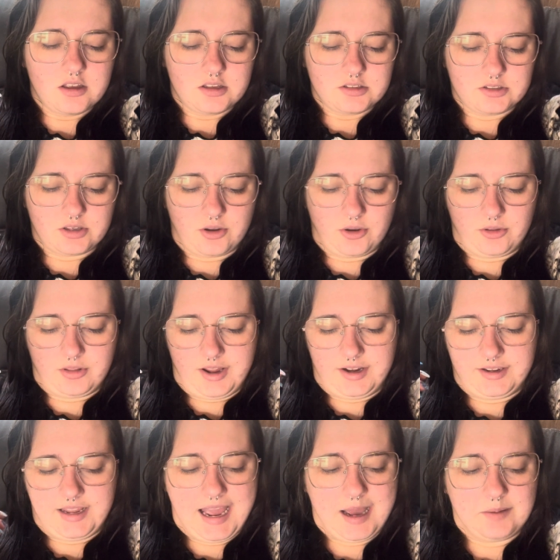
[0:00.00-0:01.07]
So like
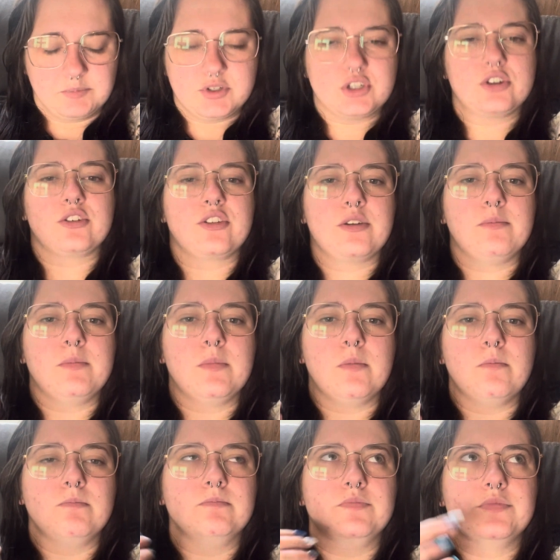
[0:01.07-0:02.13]
capture
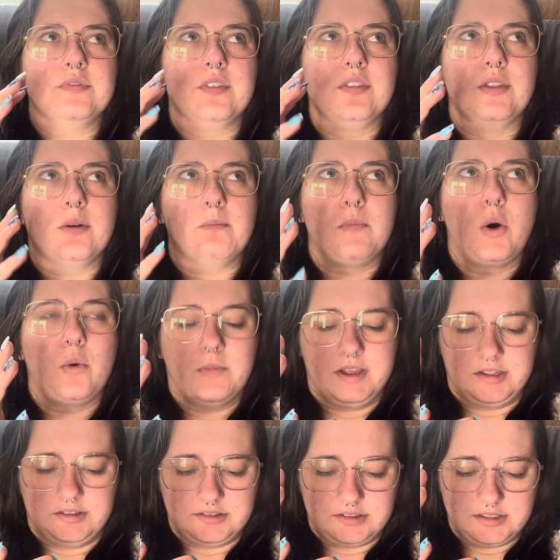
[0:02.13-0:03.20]
the
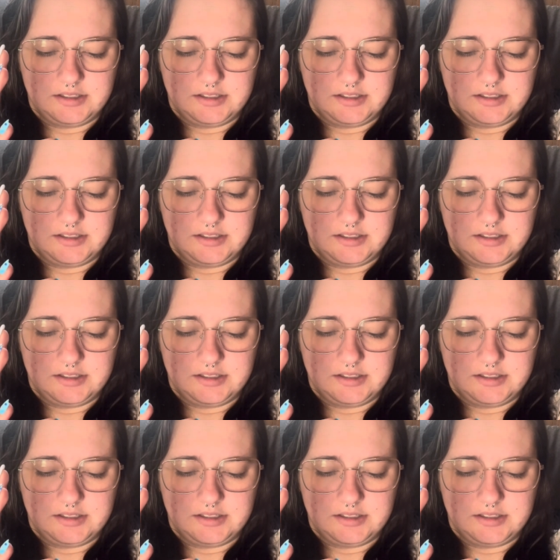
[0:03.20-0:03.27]
moment